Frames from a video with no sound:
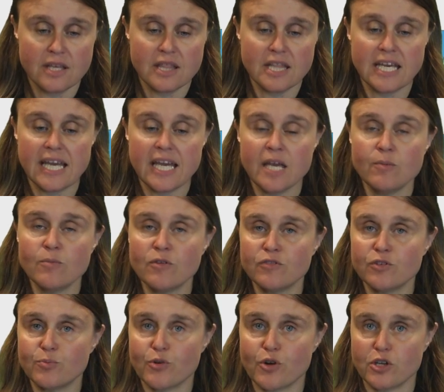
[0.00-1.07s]
The aim
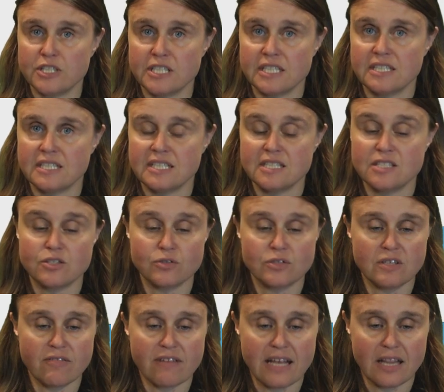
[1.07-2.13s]
of the project is to
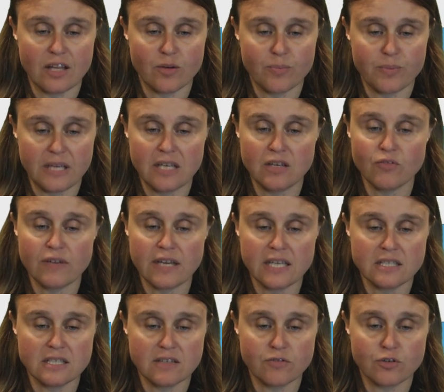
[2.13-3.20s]
develop
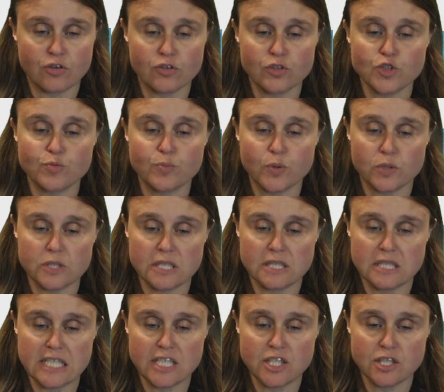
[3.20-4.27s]
innovative cross-border
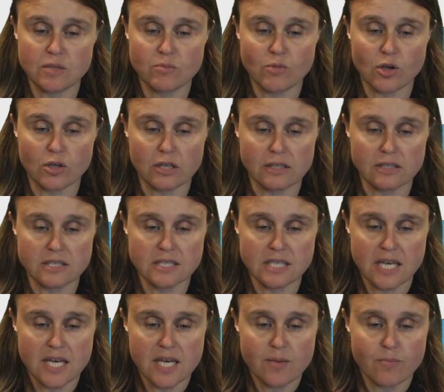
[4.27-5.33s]
teaching models
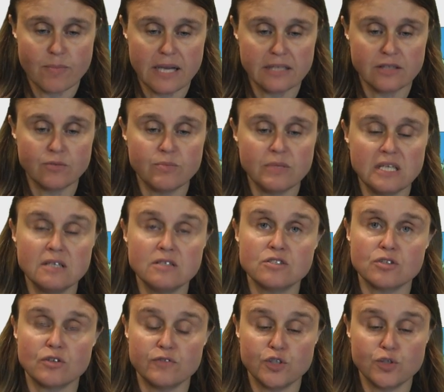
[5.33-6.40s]
by the
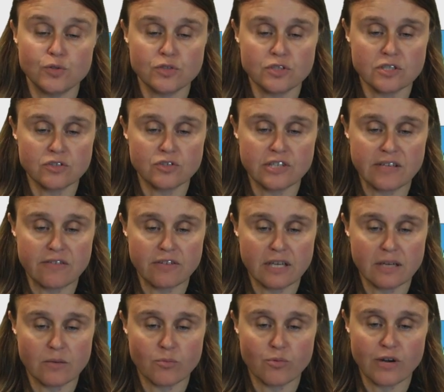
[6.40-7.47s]
means of
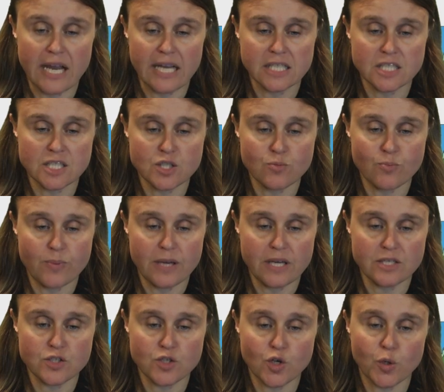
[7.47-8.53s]
user-driven,
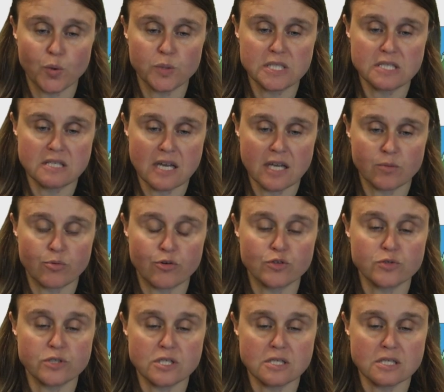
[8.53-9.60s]
practice-based co-design
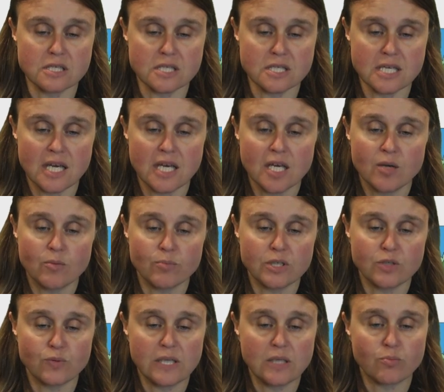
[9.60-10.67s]
processes
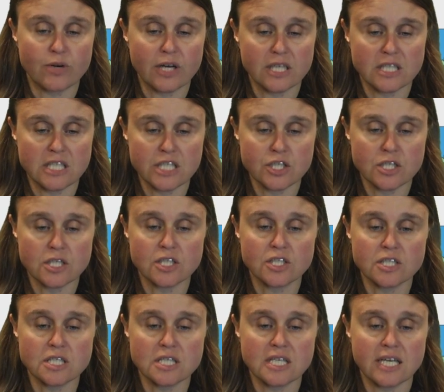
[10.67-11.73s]
between
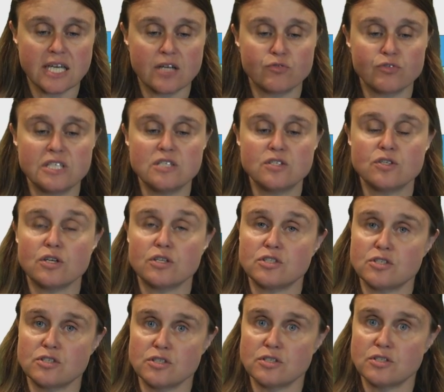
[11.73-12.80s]
practitioners and
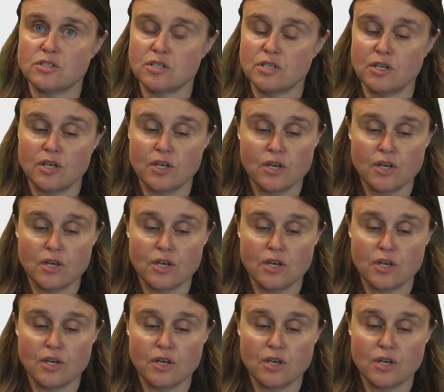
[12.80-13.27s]
researchers.